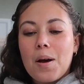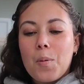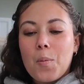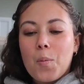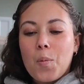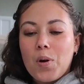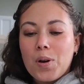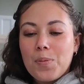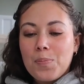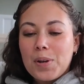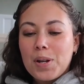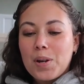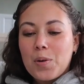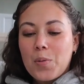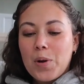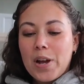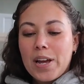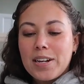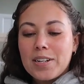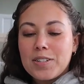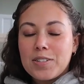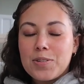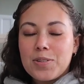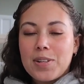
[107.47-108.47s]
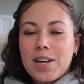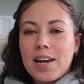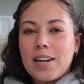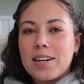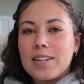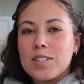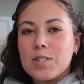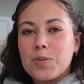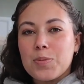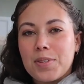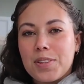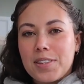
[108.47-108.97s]
One big way to do that
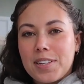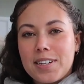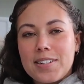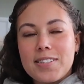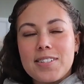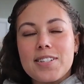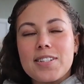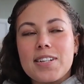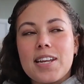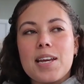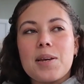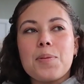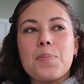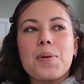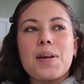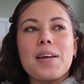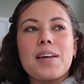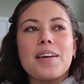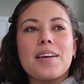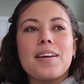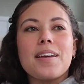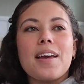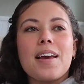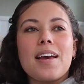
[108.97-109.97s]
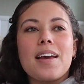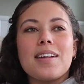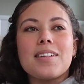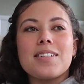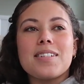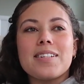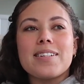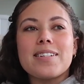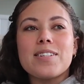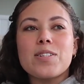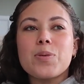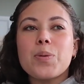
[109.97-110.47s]
is with landscaping,
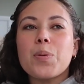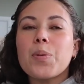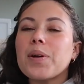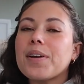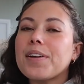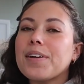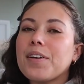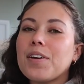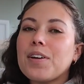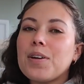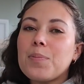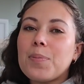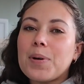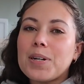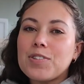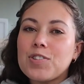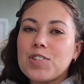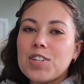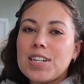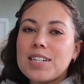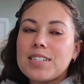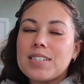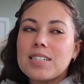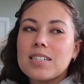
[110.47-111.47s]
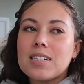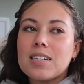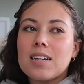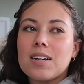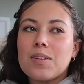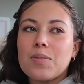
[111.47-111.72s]
and since we're working on a budget,